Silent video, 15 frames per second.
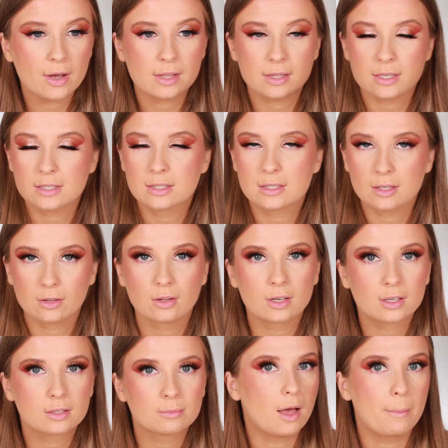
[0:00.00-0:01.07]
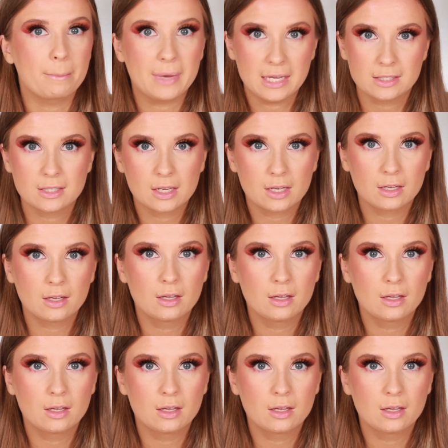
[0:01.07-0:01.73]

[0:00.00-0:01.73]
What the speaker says: and they still look amazing.